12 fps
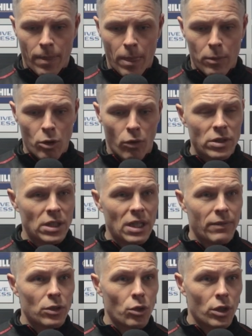We obviously
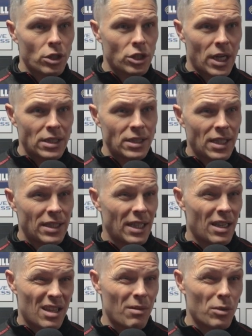never took our chances that day,
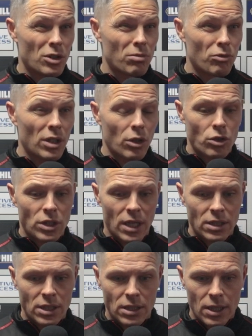and I think we had some really good
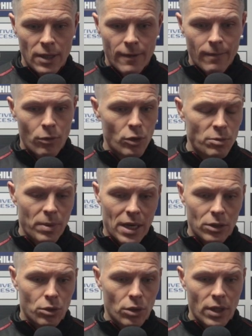chances. Queen's
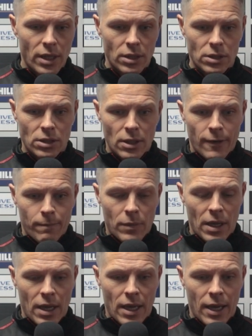Park took theirs,
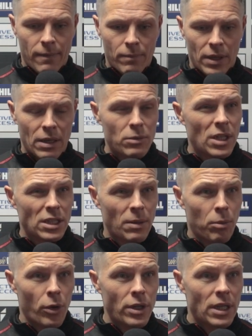and it was
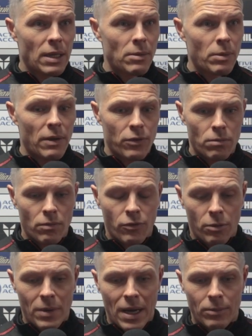disappointing to come away from
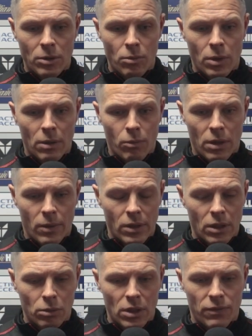Hampden with a
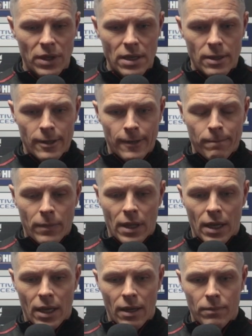1-0 defeat.
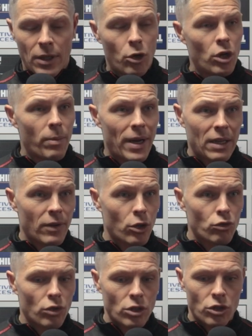They're on the back of a
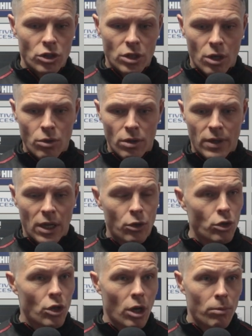good run just now. They've got a
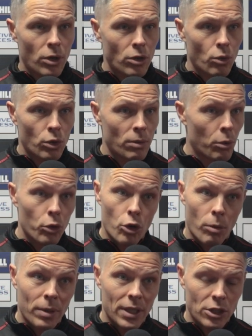good cup run going in both
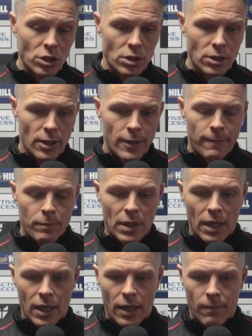competitions.
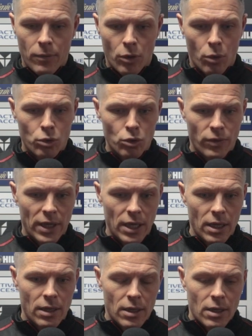They're also
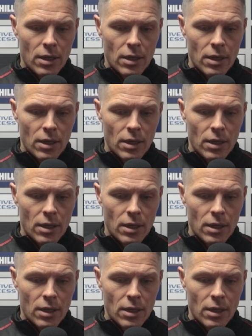very